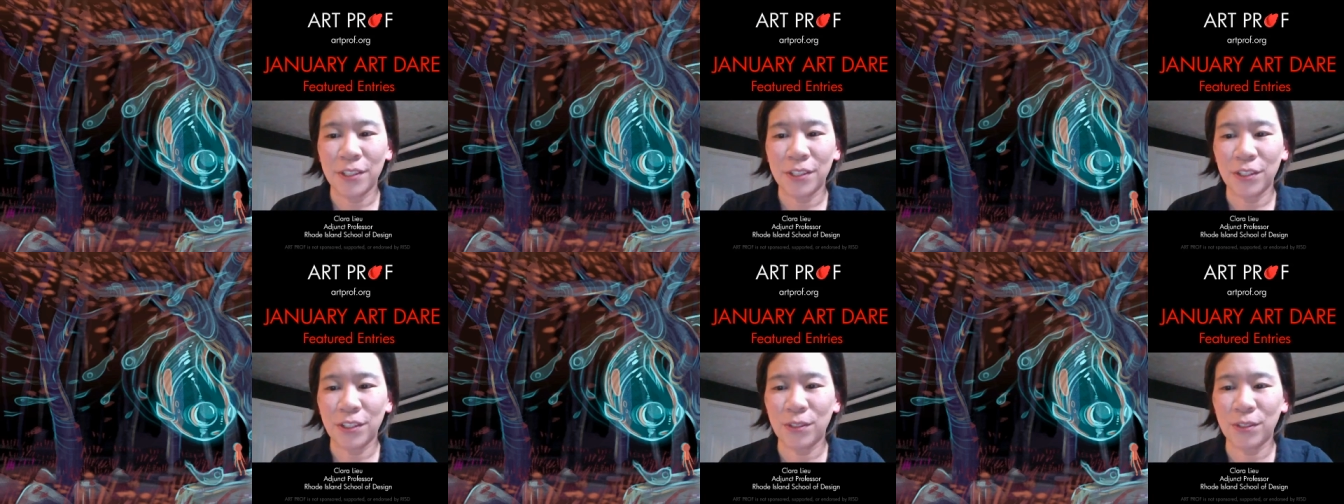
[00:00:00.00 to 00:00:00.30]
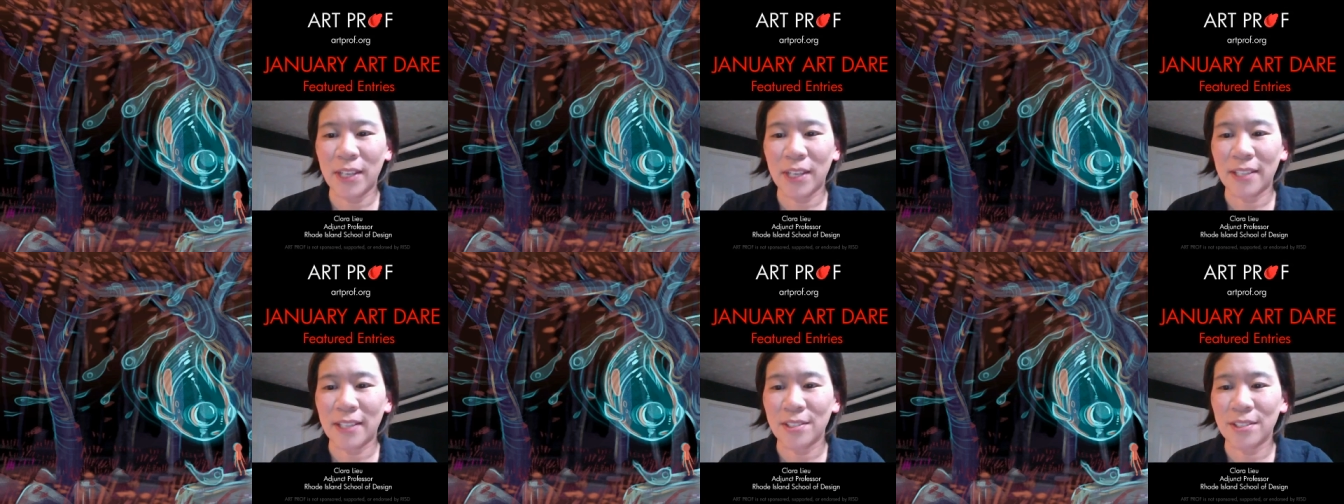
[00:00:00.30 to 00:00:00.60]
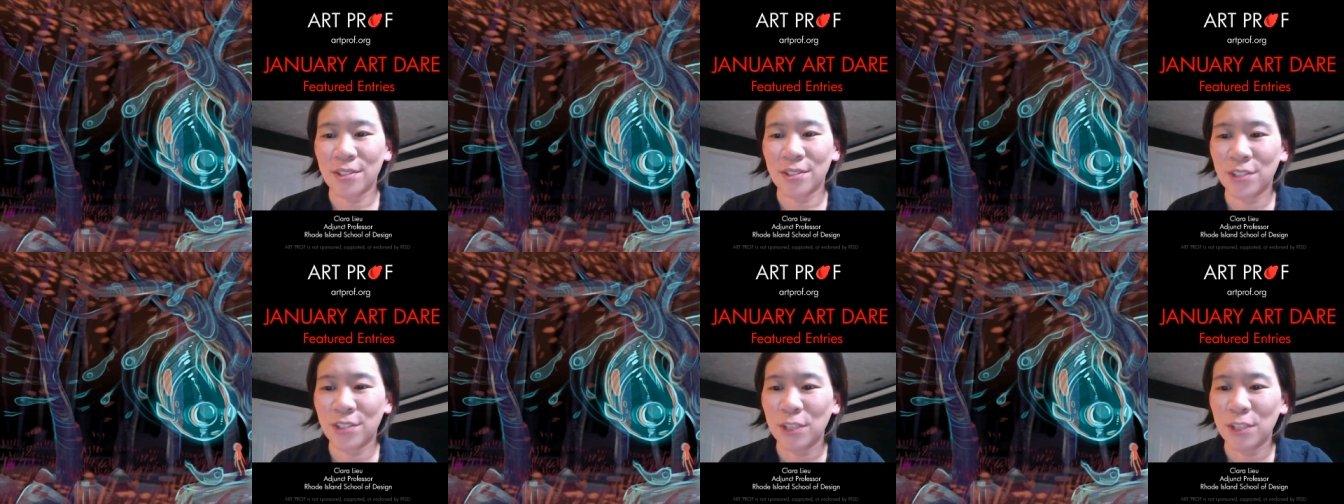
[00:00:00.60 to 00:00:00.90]
you get
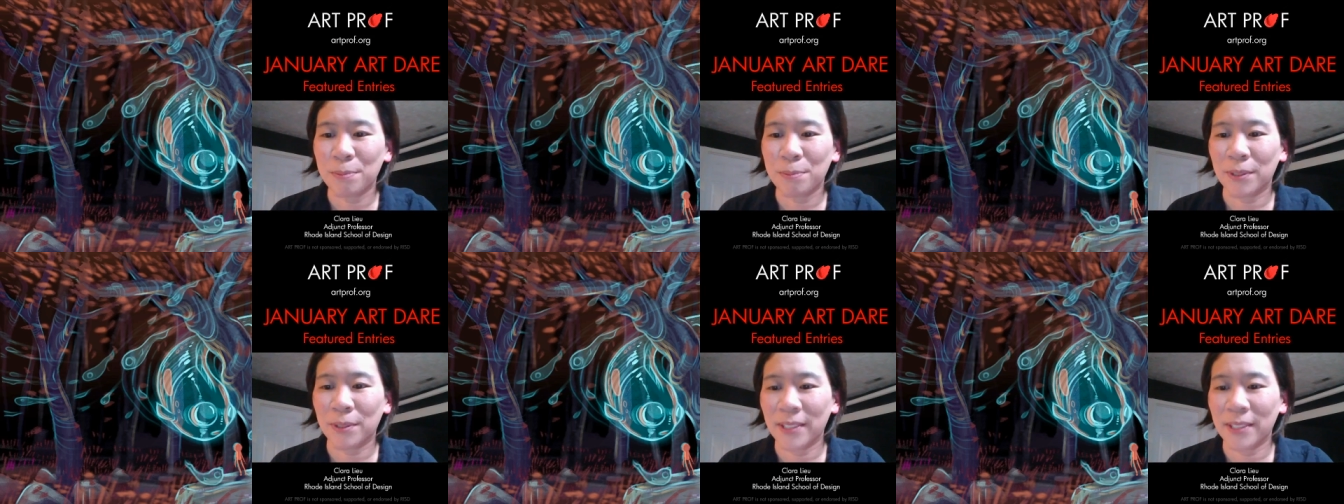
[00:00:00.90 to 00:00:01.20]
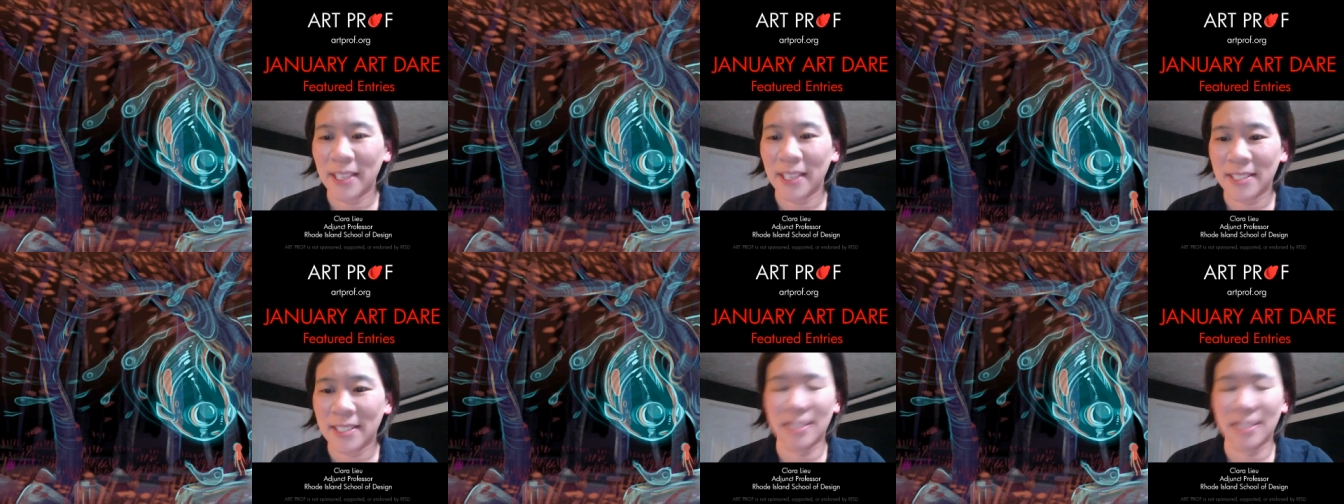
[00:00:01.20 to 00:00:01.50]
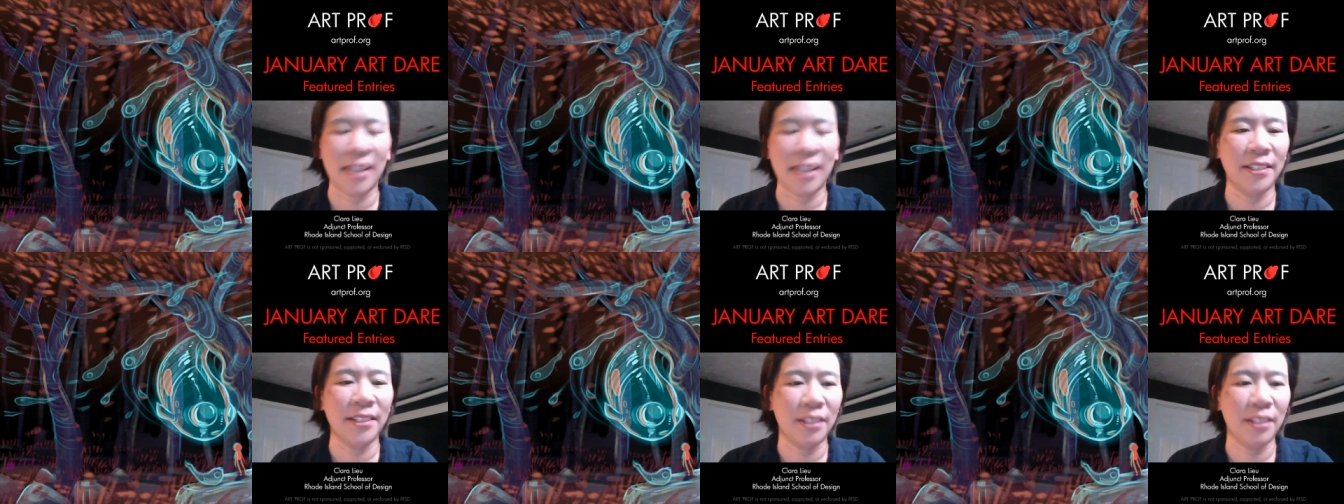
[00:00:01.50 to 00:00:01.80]
super
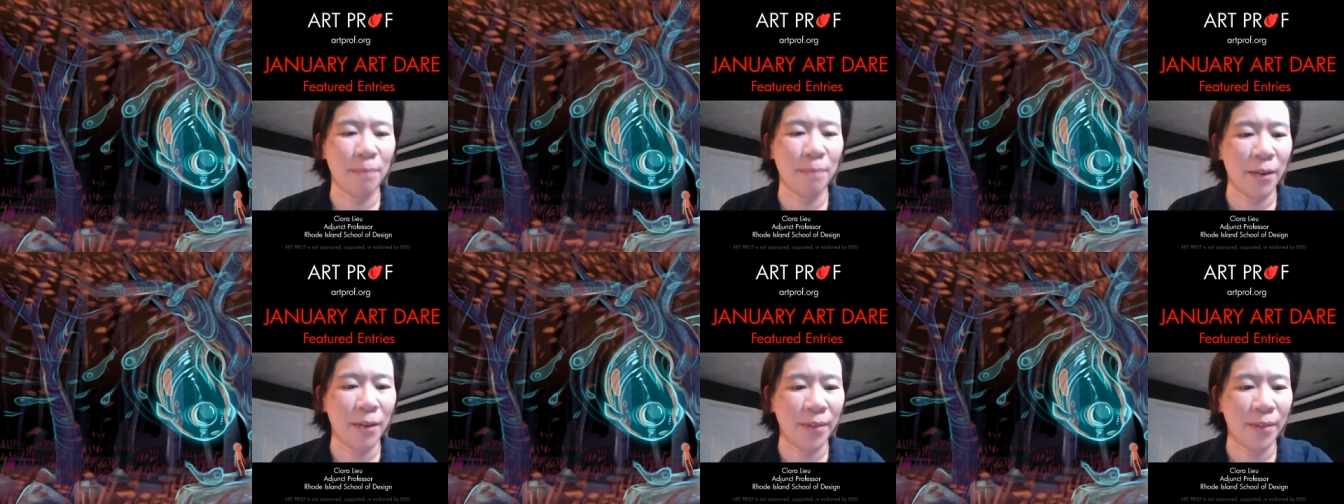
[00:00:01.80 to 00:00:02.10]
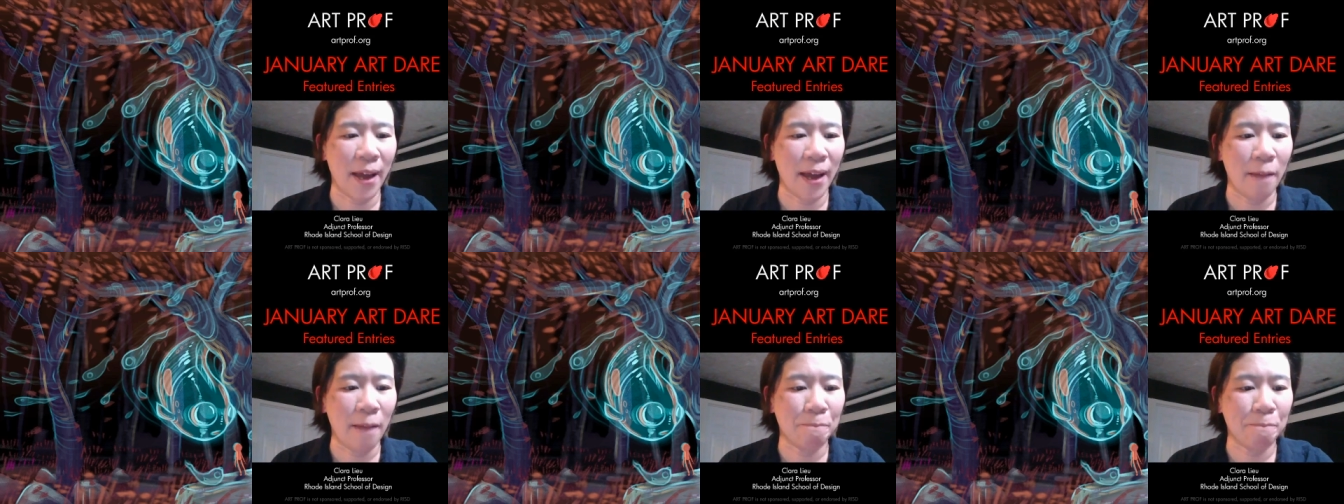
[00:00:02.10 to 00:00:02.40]
excited about that.